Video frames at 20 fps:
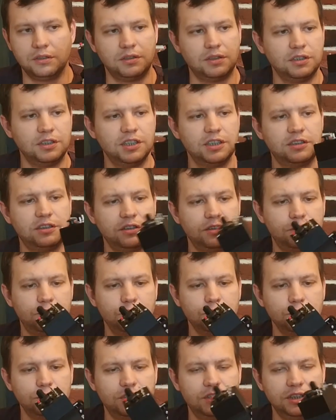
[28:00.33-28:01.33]
connected
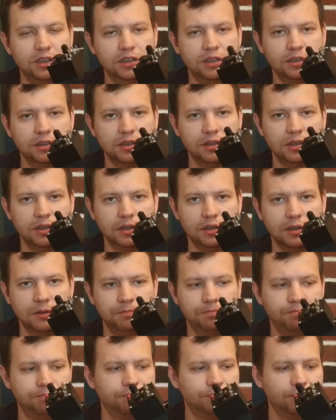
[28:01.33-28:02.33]
to the
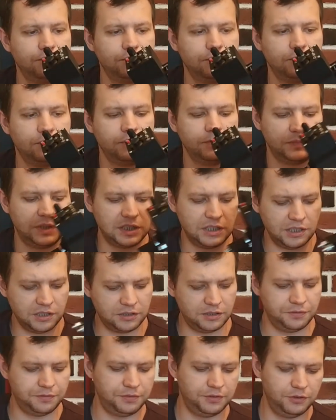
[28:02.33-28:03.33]

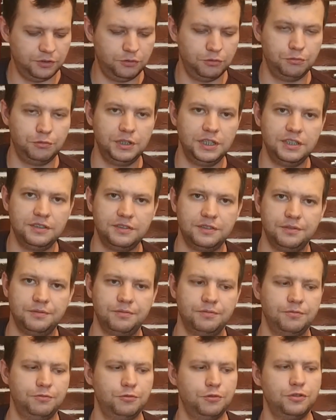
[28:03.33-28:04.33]
collective in 2 ways.
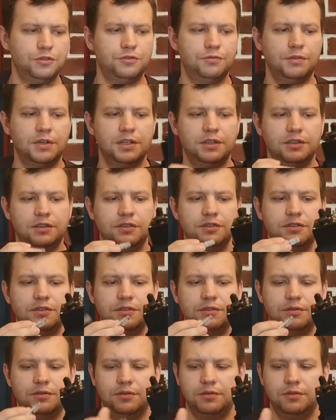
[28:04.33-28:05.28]
First one is